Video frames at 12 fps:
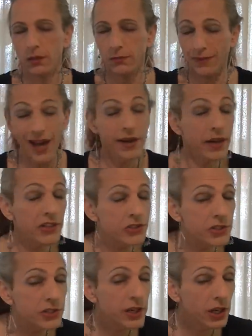not
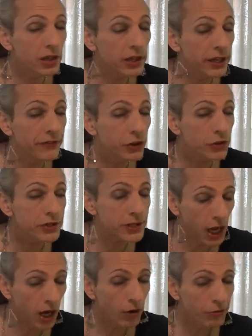necessarily of
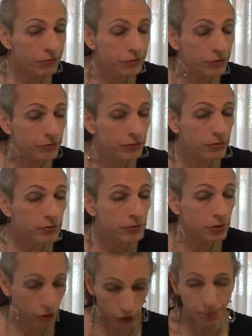yourself,
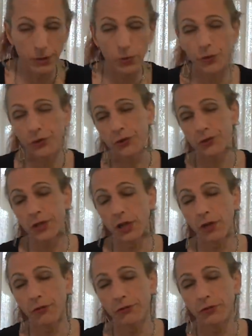could be with
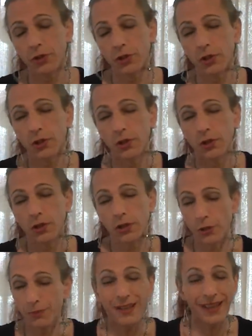yourself,
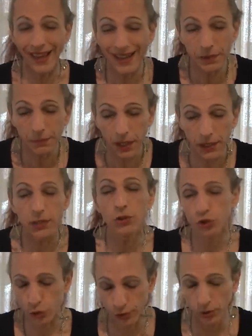could be anybody
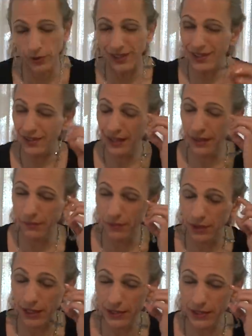truly in,
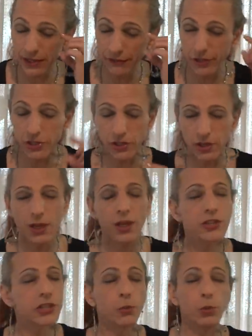let's say, vision.
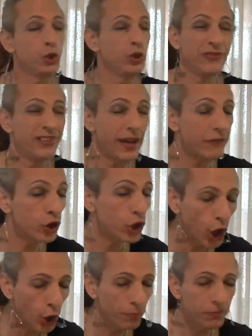Someone you've never
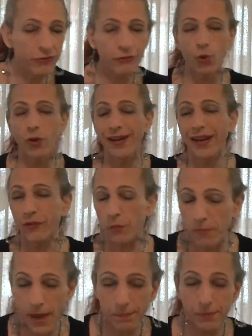known before, never
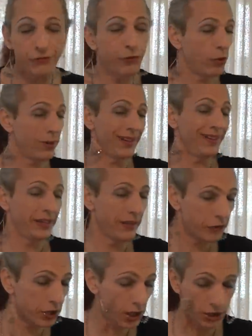met before, in a
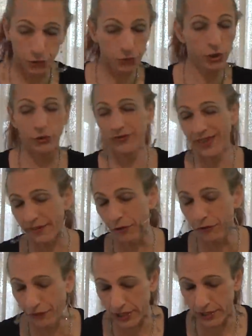different country you've never
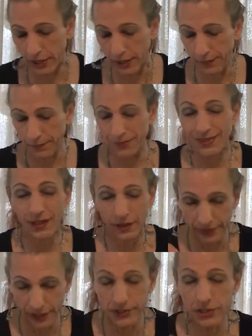visited.
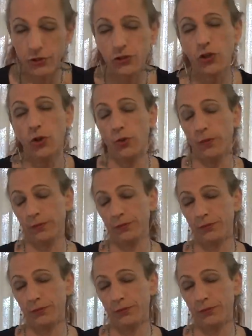This is you.